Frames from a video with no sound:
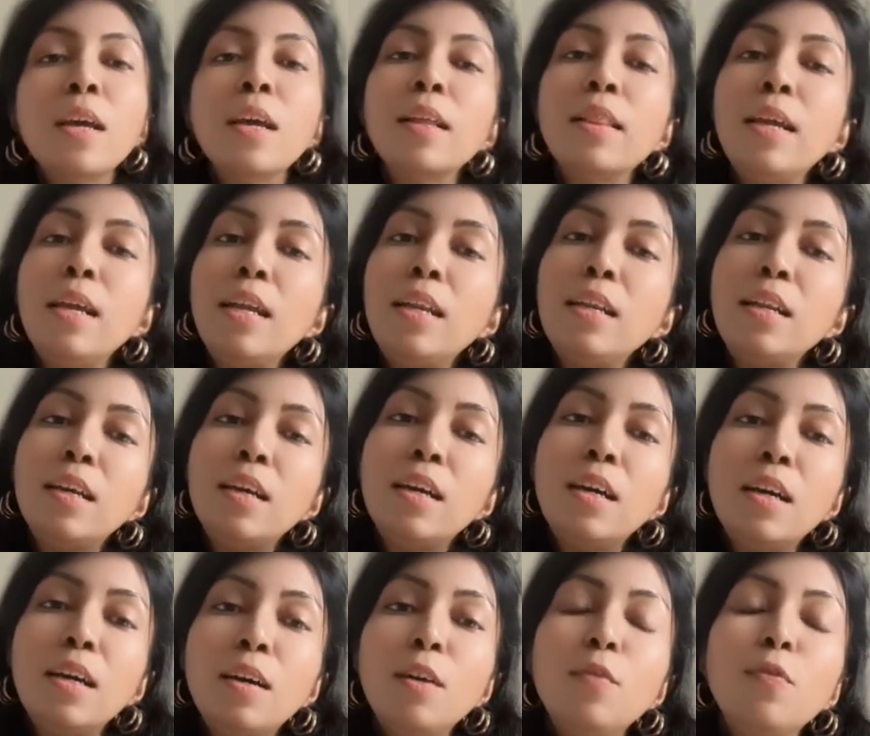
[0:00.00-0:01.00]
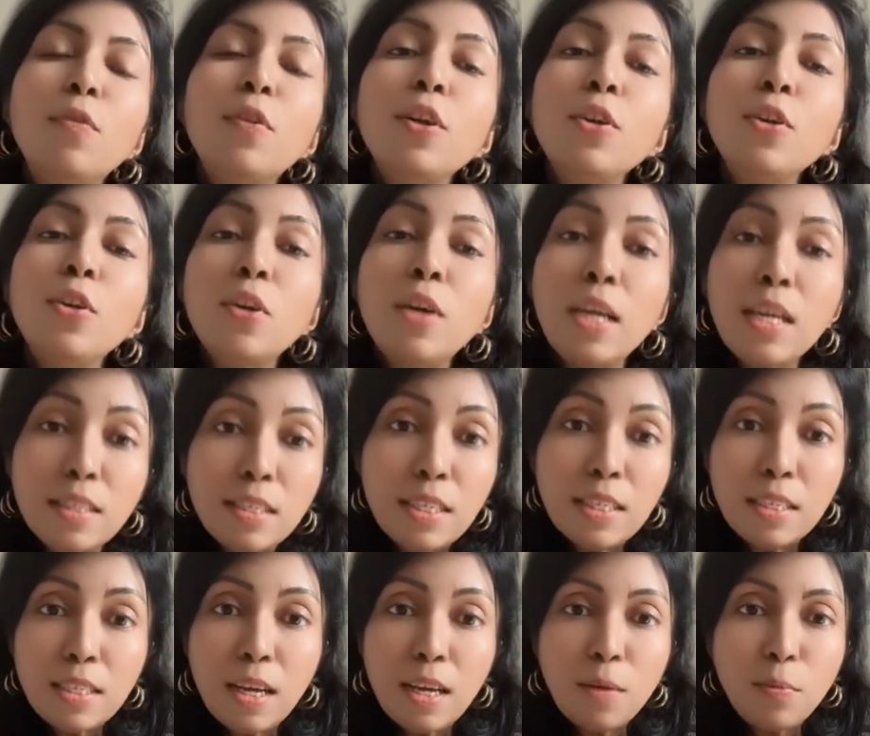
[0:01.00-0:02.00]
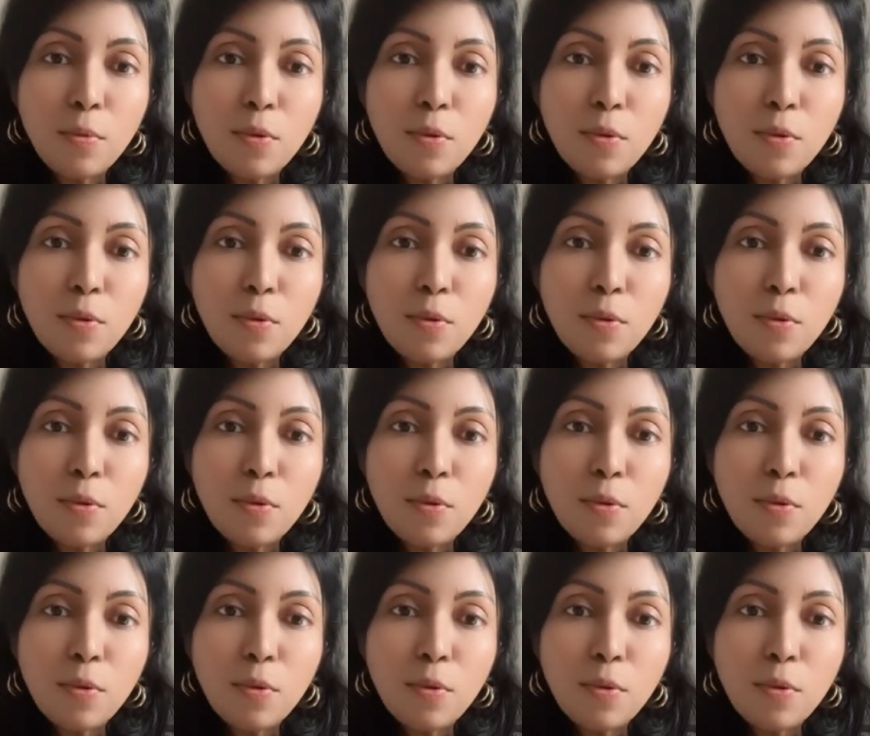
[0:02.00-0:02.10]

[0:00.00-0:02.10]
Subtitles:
then for your essay type